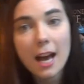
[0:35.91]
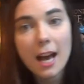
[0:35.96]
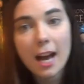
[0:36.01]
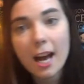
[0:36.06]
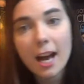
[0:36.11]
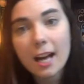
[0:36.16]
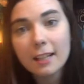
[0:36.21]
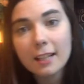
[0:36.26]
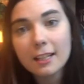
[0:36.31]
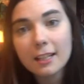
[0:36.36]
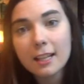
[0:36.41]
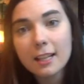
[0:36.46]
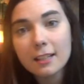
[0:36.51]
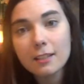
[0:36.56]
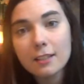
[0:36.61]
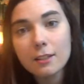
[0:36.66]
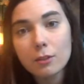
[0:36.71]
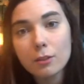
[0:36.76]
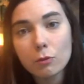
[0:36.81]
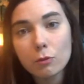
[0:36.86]
And
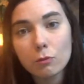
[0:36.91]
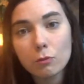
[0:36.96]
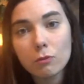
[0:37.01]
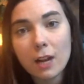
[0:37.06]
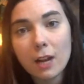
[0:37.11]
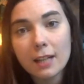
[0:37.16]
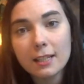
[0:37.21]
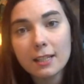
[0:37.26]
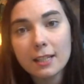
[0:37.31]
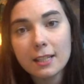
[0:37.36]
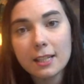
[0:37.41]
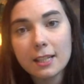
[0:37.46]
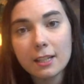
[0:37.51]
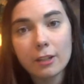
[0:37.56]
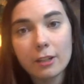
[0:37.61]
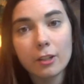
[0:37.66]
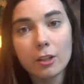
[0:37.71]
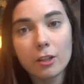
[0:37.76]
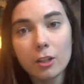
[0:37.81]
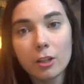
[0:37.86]
it's right
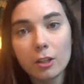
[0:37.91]
here